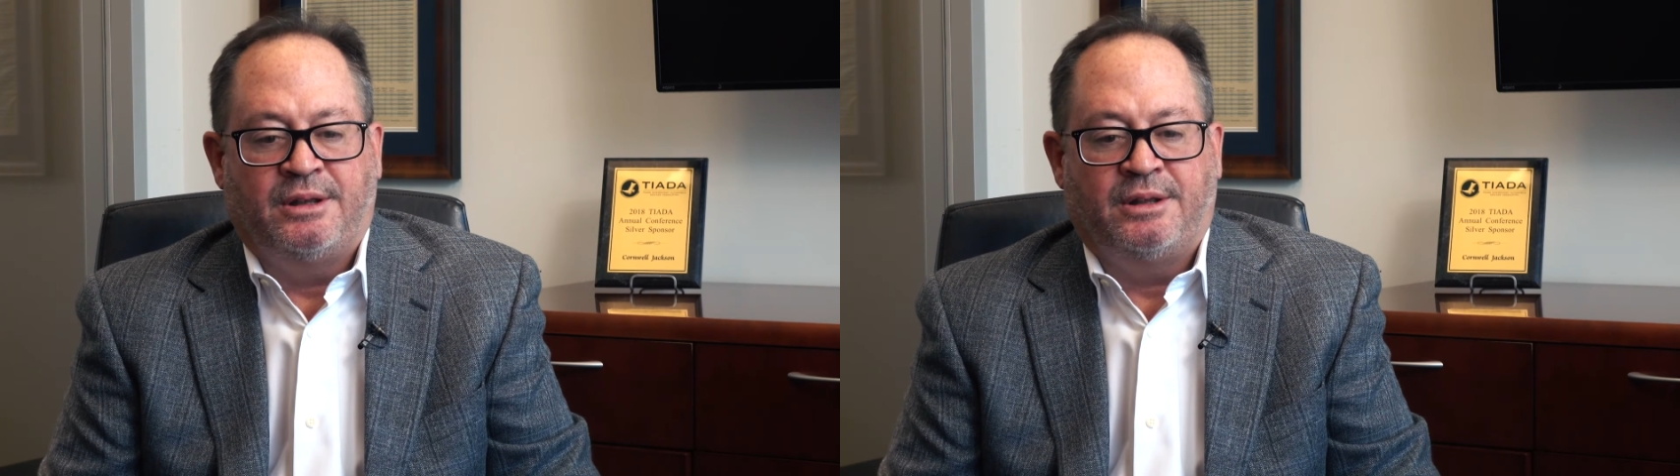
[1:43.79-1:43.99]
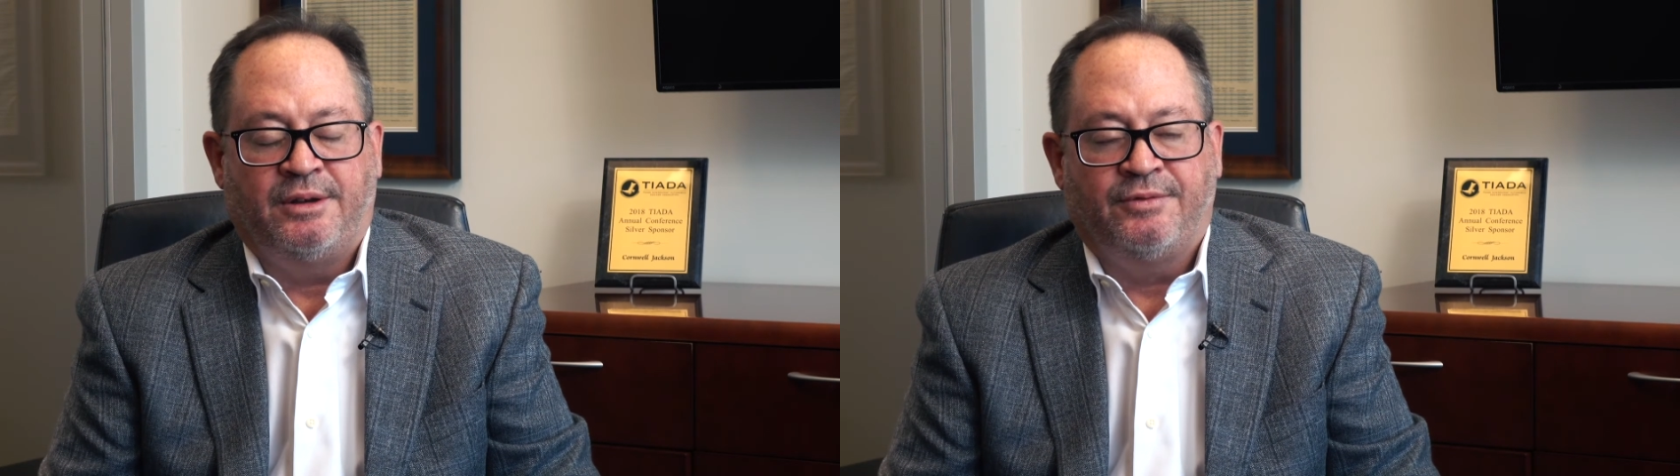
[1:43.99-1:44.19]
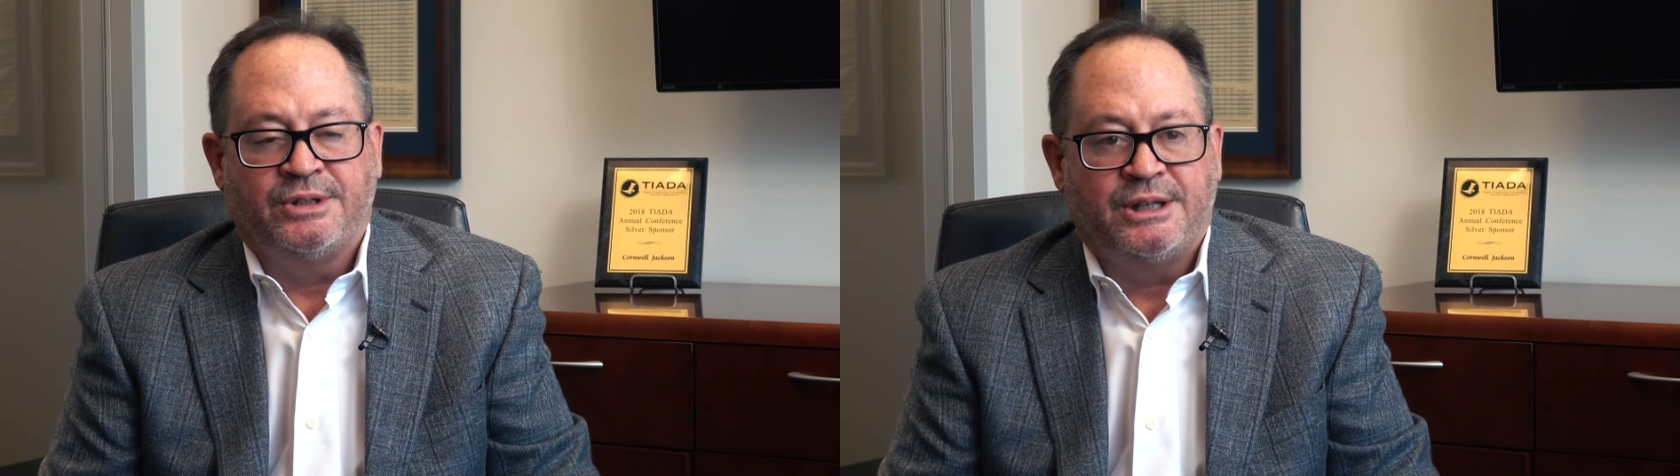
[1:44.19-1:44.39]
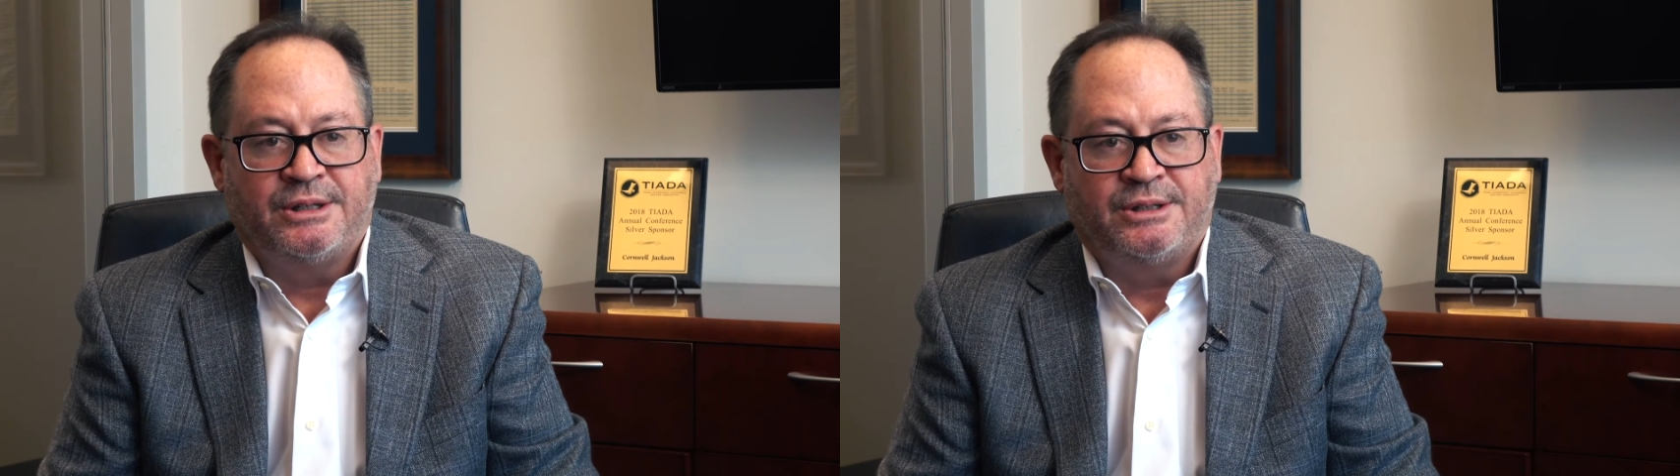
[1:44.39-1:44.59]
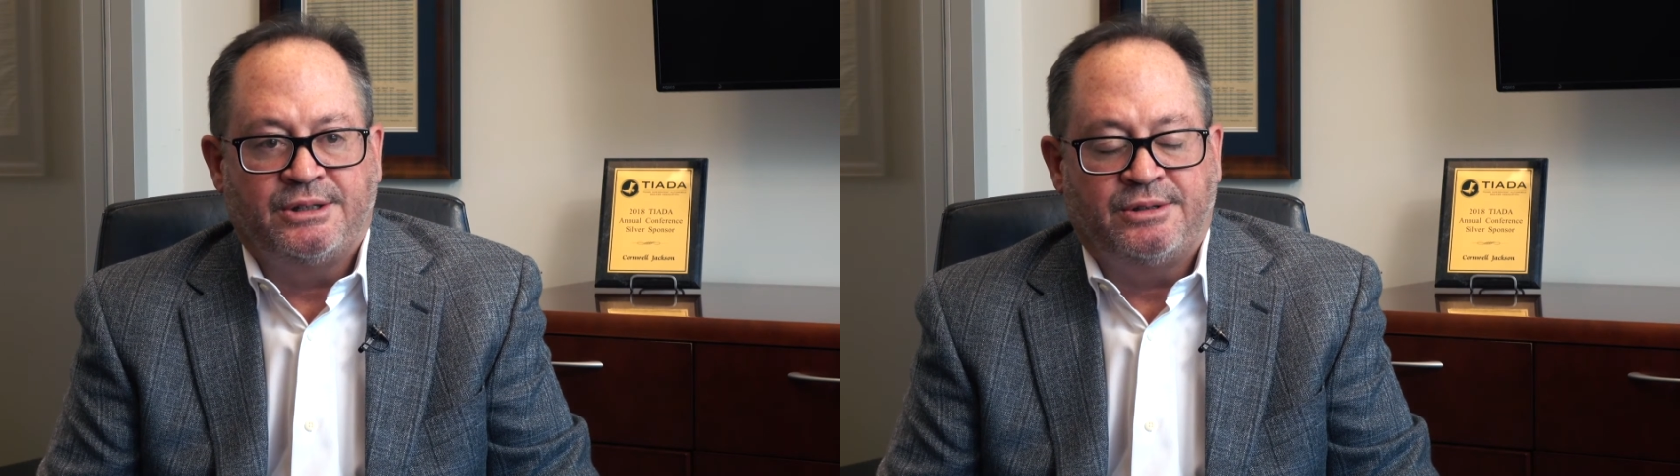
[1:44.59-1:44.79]
The difference
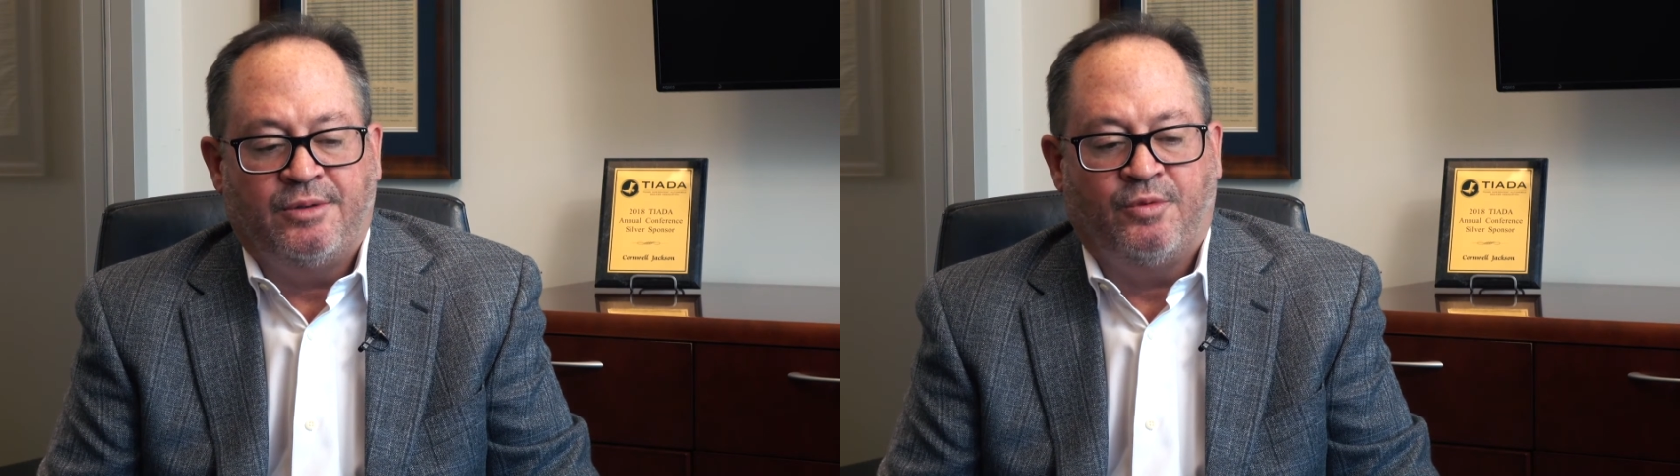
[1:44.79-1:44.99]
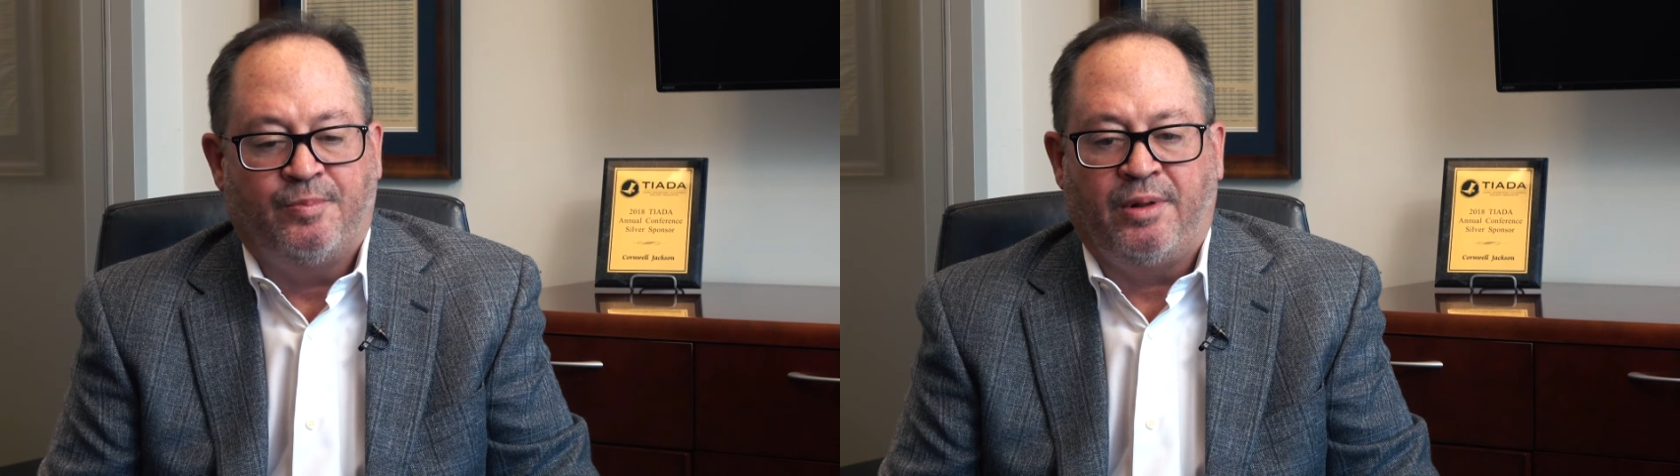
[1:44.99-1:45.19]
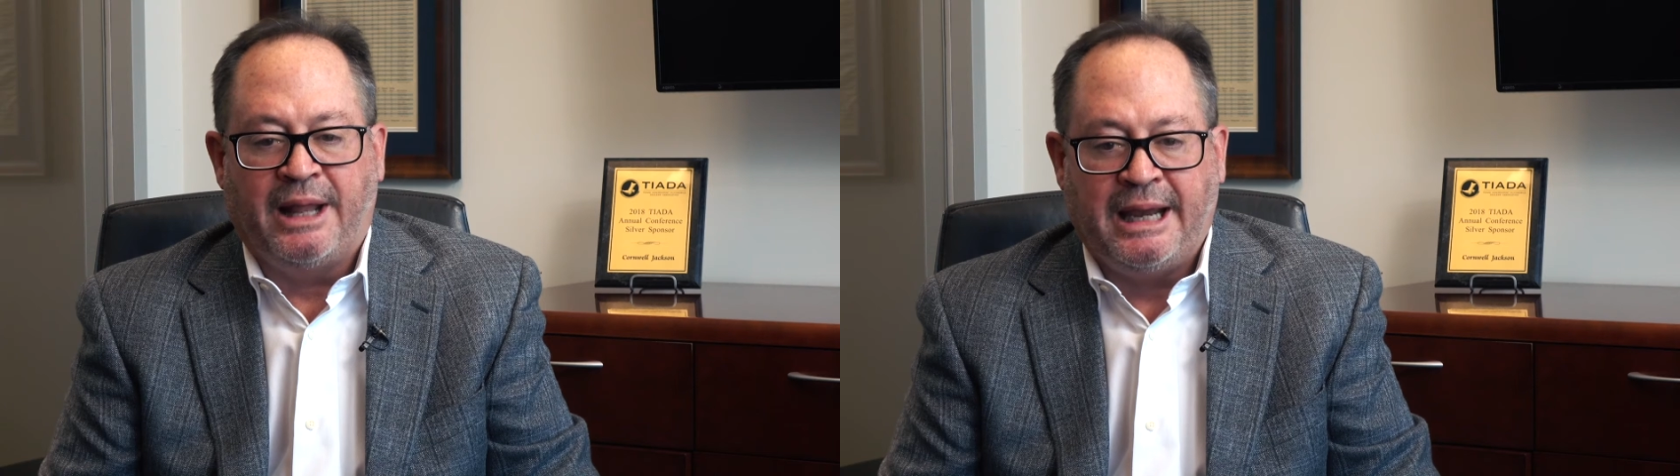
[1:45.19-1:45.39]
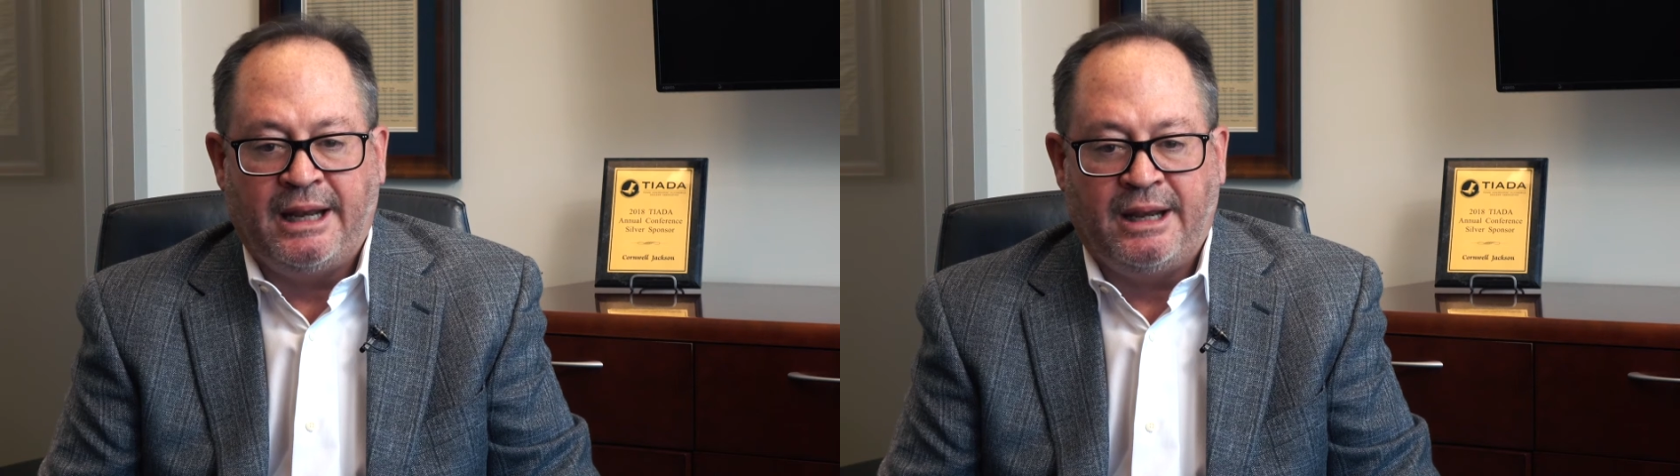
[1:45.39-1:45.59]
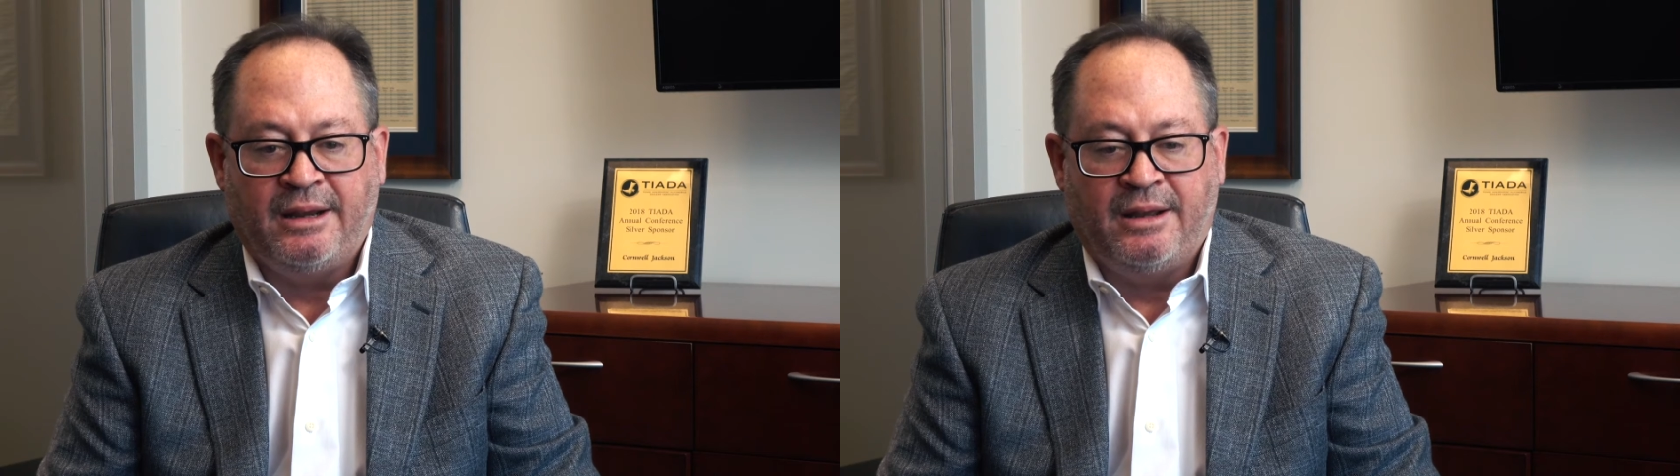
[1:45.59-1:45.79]
is we're
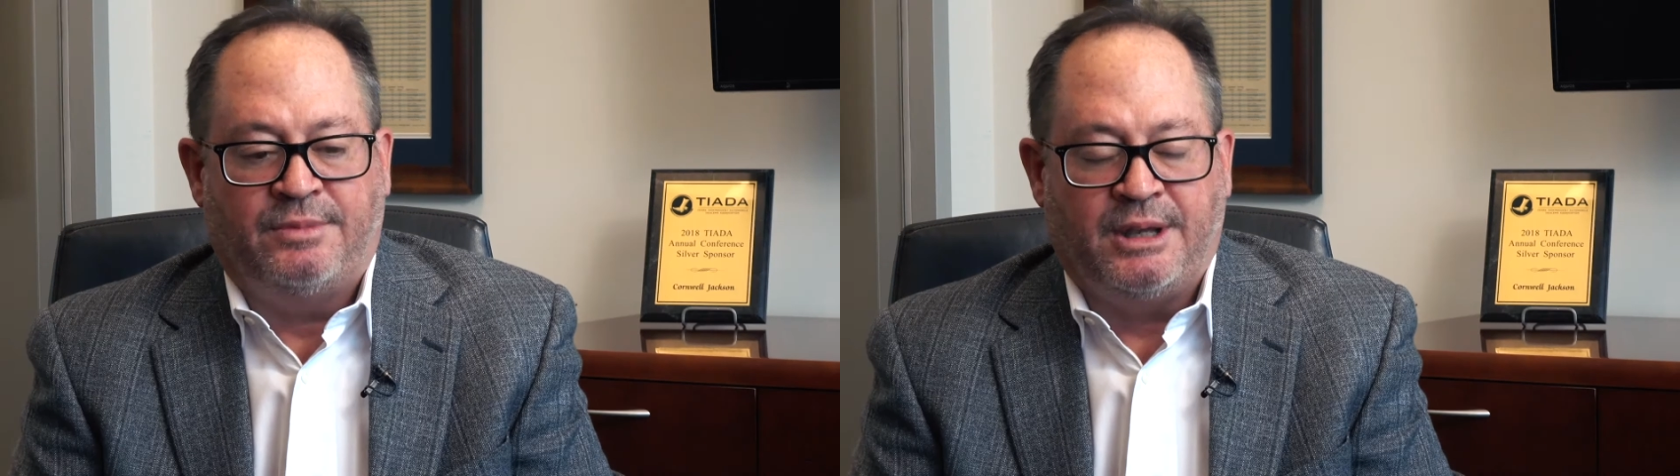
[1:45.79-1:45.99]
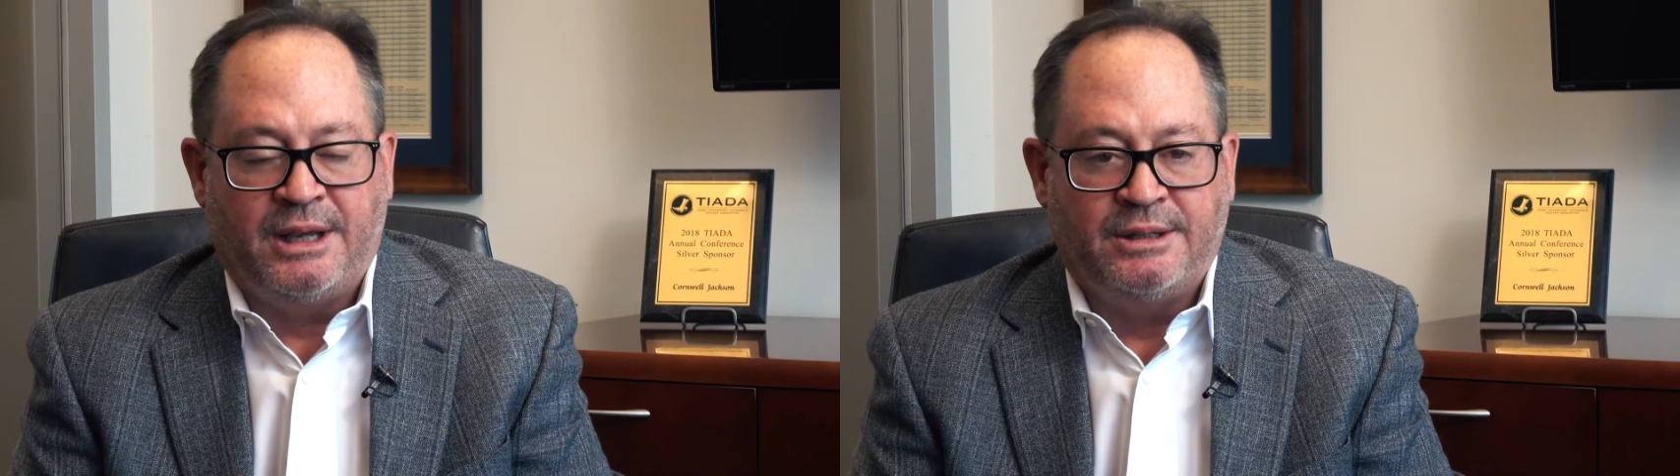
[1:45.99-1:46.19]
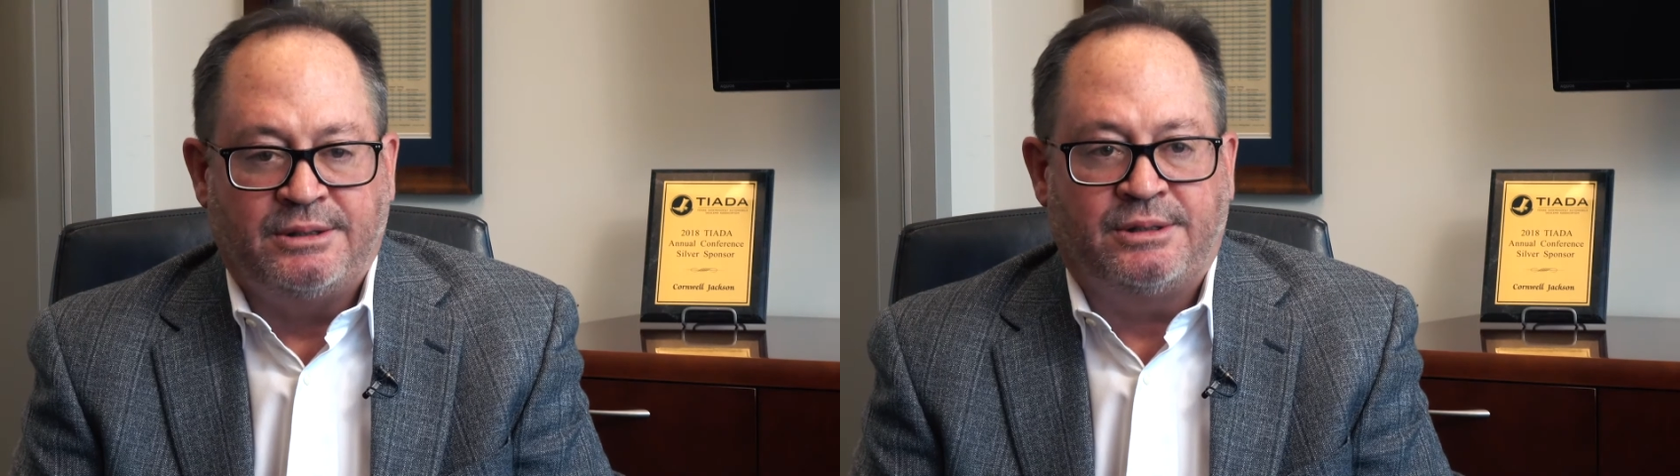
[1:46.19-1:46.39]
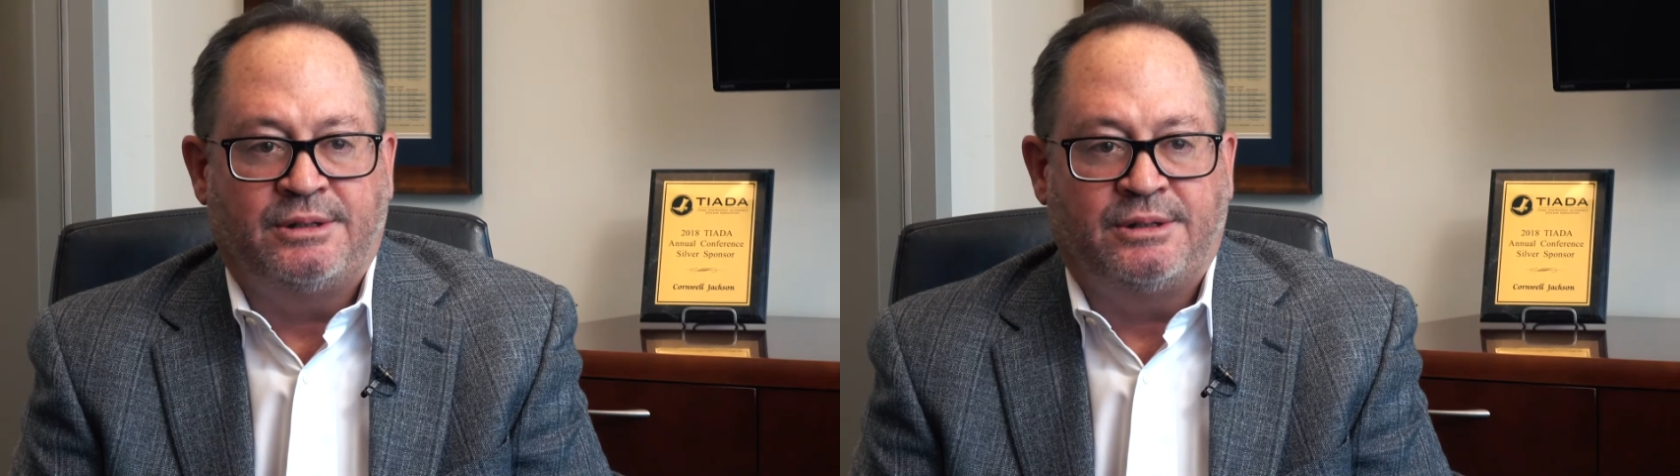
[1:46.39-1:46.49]
planning things